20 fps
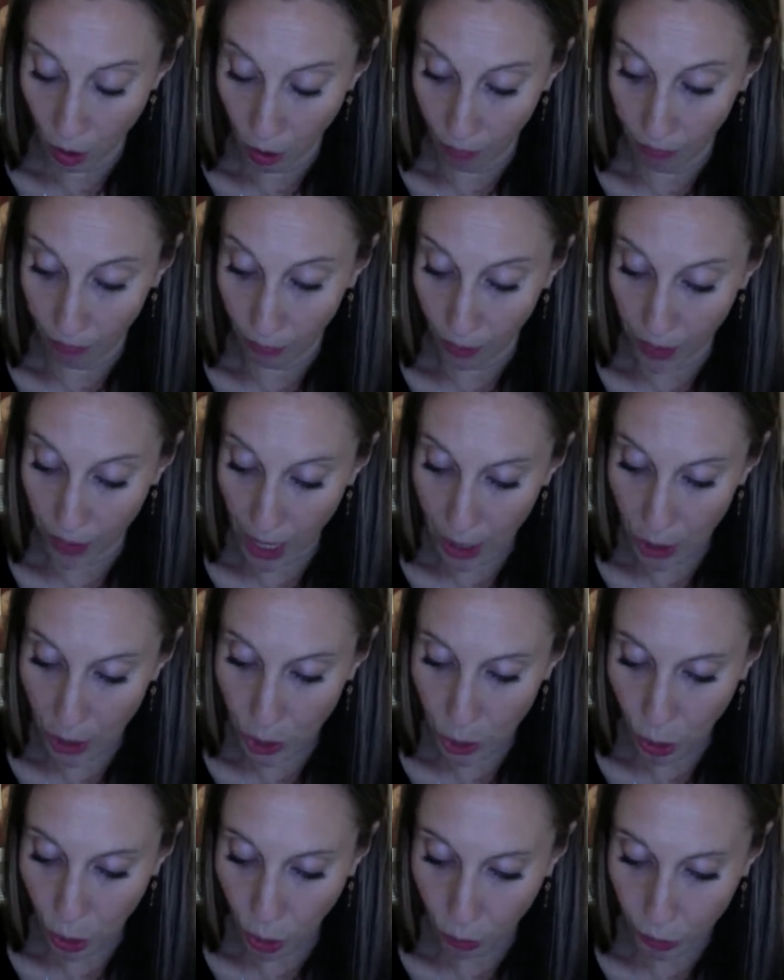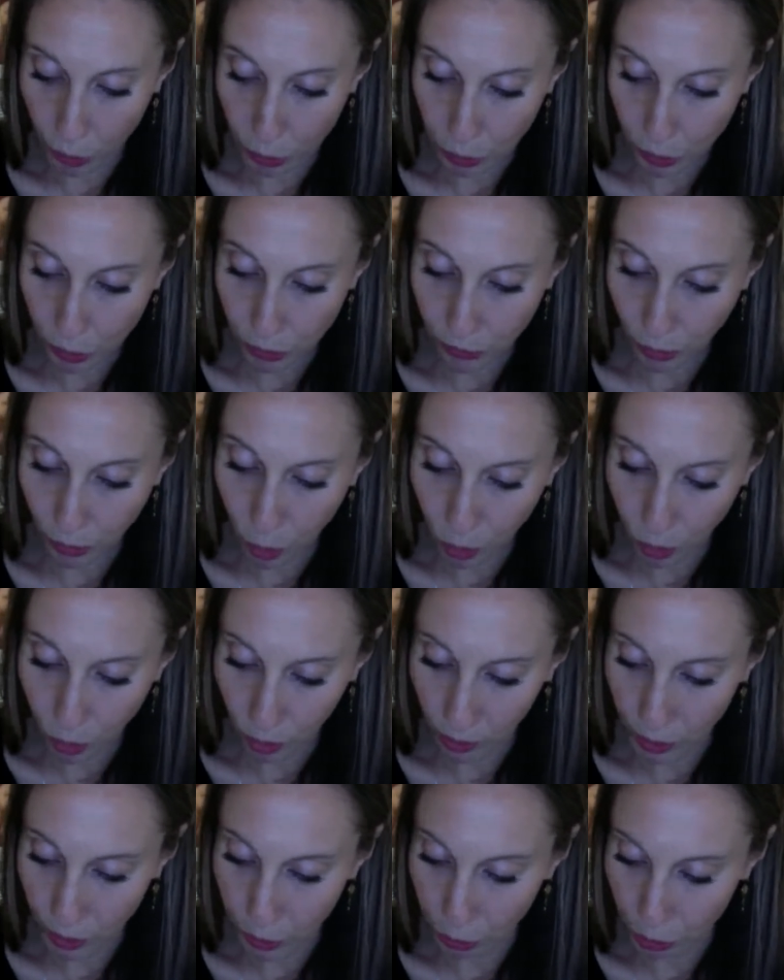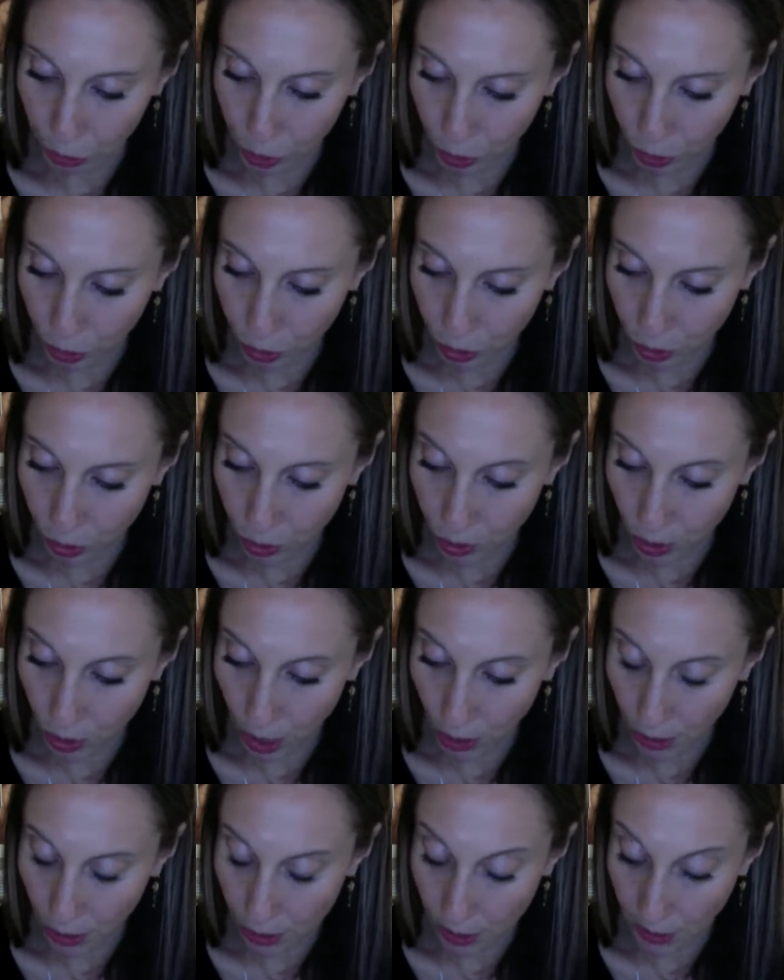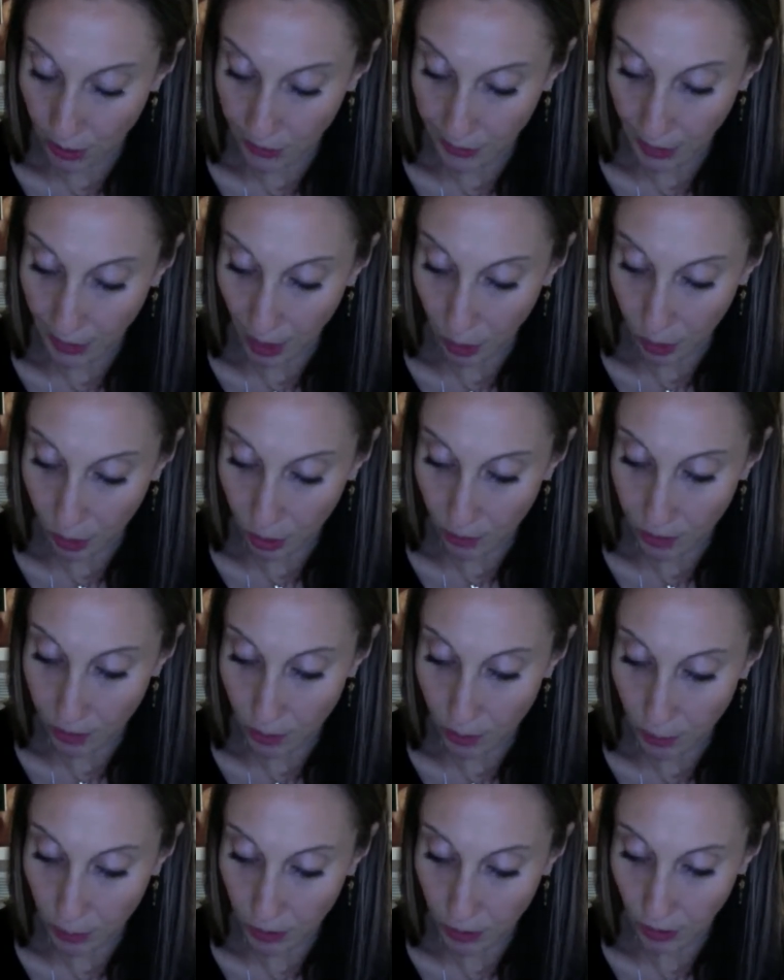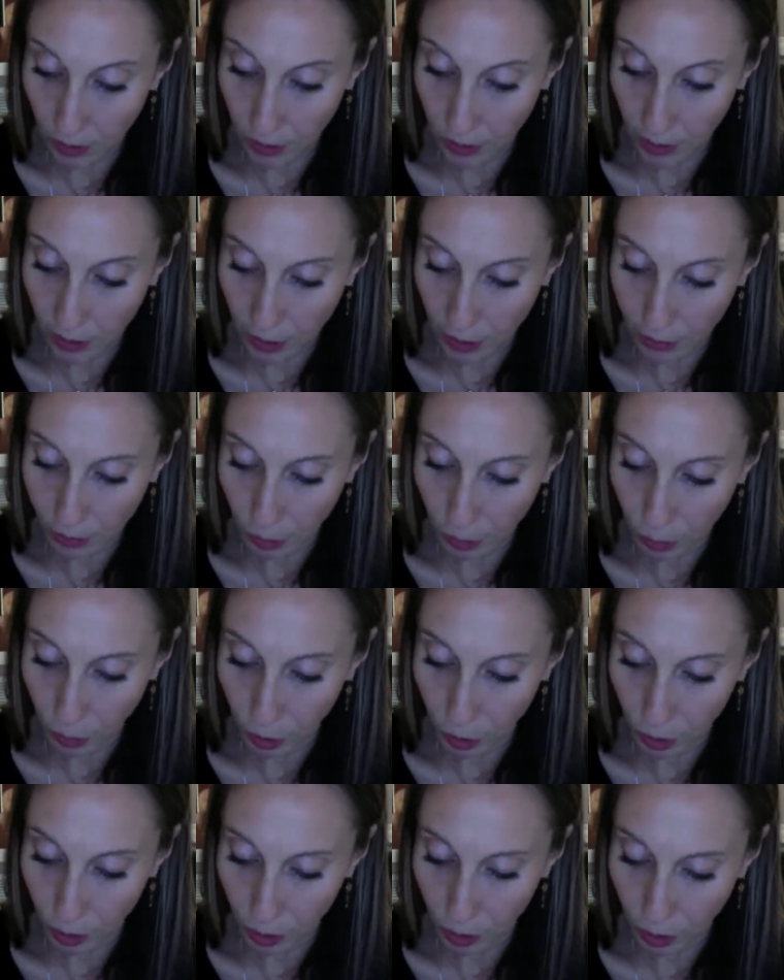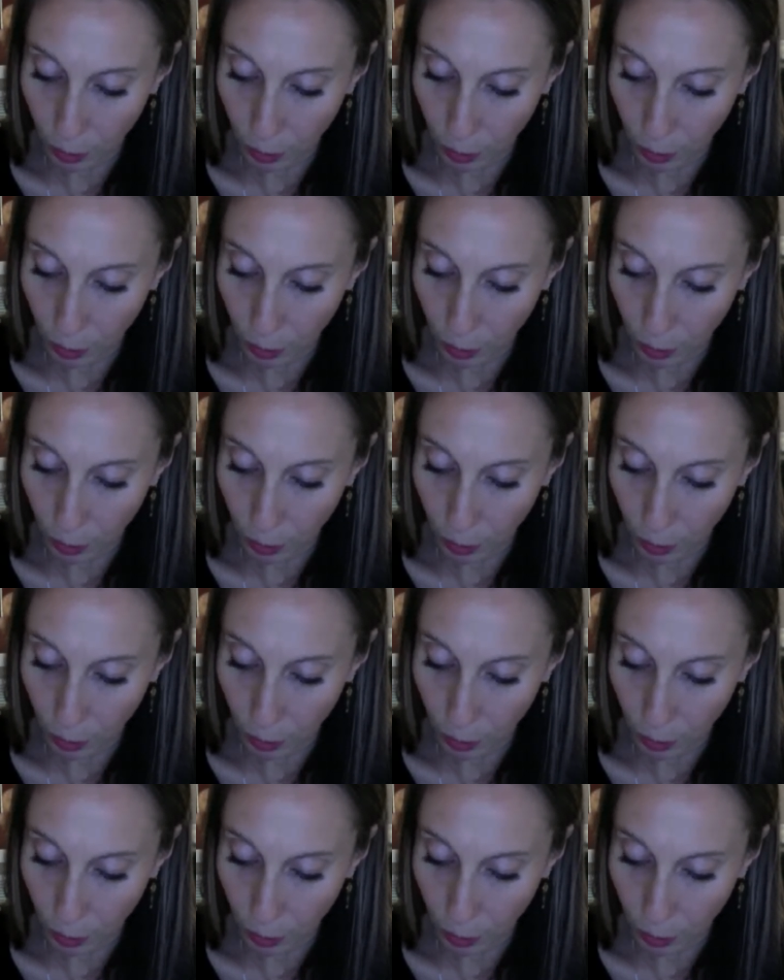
For that soul which was vocal is reduced to silence on account of speaking an evil word,